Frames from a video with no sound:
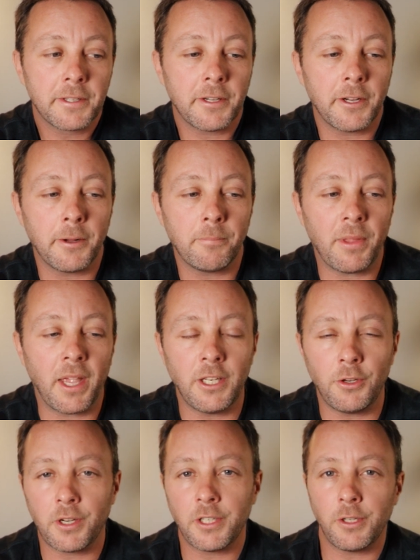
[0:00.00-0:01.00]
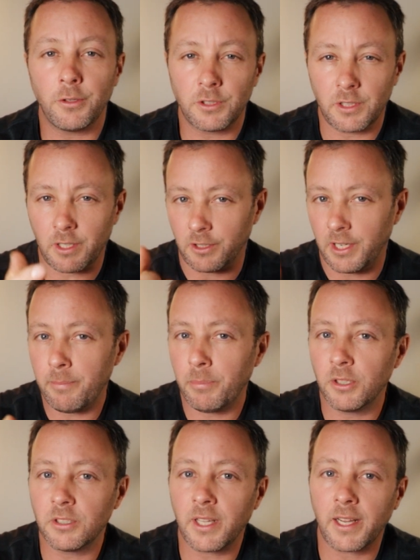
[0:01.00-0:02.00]
And you can use little
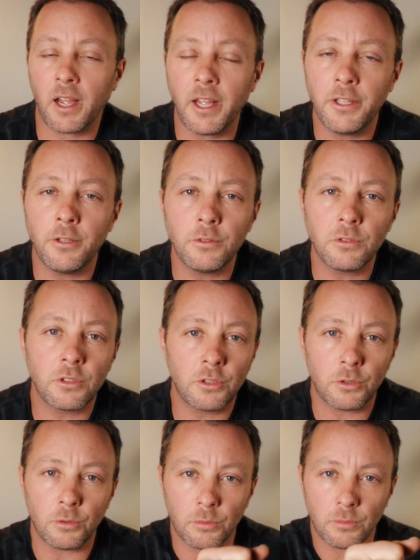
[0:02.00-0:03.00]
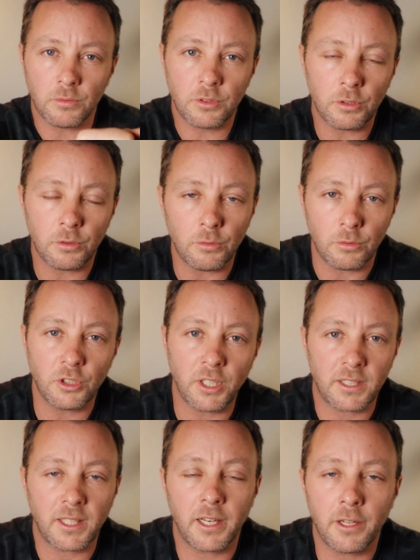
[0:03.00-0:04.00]
nippers like I use to
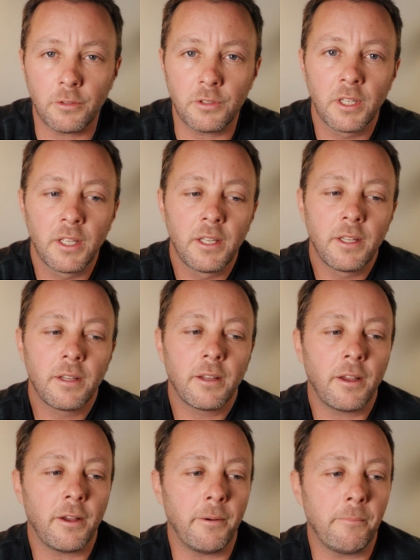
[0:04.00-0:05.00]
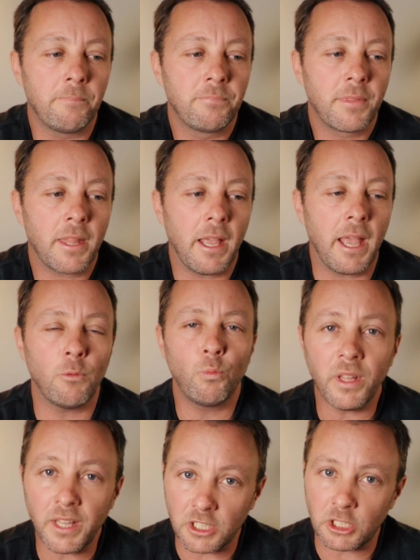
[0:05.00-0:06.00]
check that out.
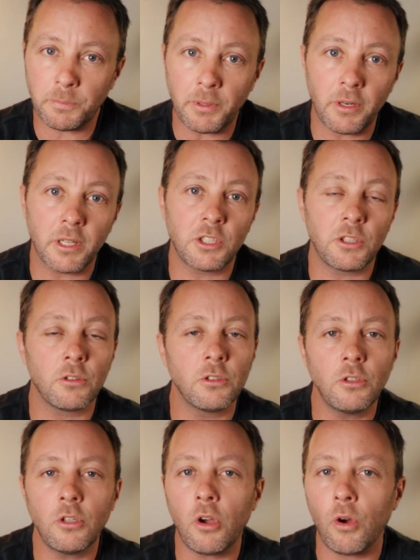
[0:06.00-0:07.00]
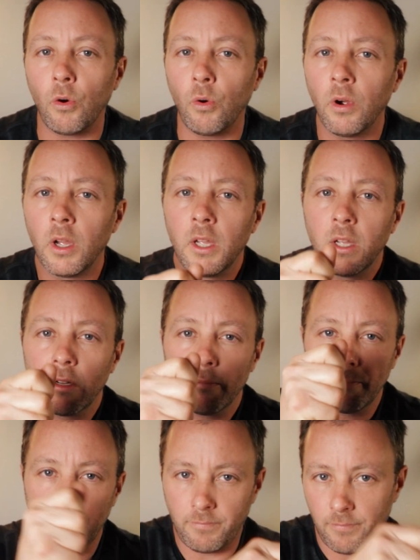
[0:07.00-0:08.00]
And with experience, you'll know,
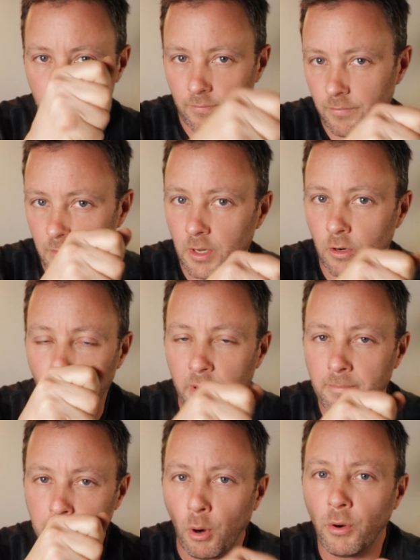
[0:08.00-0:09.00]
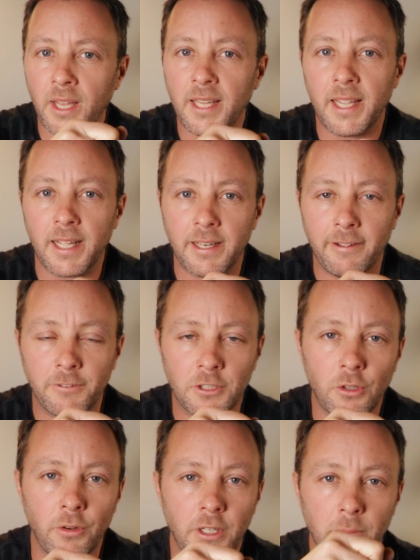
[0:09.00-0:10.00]
when poking it, if
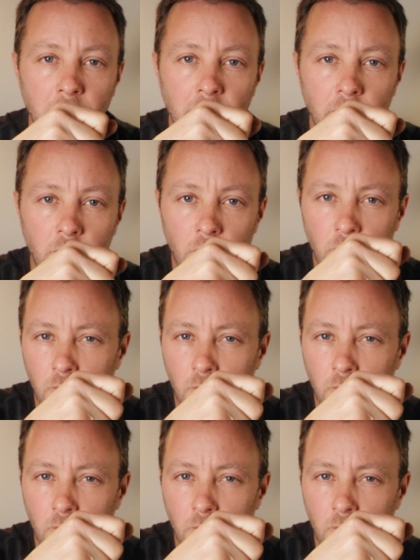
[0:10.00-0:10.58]
it's going to be